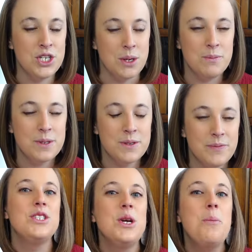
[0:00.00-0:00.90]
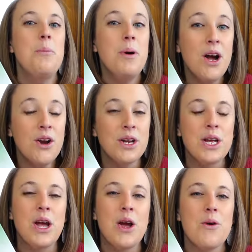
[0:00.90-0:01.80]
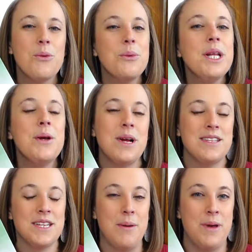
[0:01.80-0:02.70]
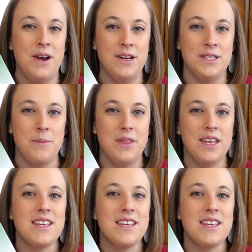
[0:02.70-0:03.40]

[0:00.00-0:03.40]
Jumps. Jabari really wants to get better at something.